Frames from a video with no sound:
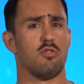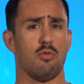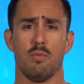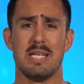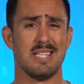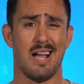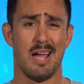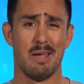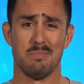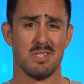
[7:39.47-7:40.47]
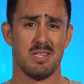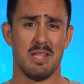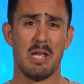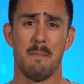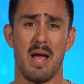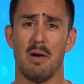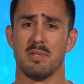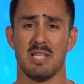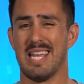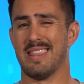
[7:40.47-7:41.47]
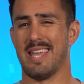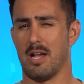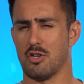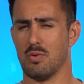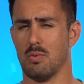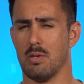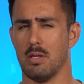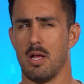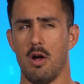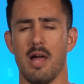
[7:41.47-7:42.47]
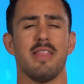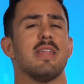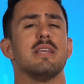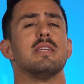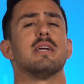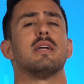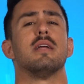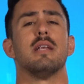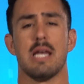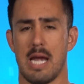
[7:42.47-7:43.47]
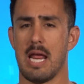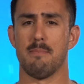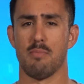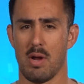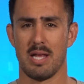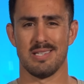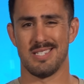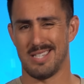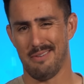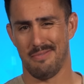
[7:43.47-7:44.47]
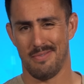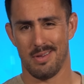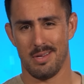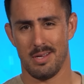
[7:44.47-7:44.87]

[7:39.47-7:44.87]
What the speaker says: 3 times the amount to get the actual authentic name brand stuff.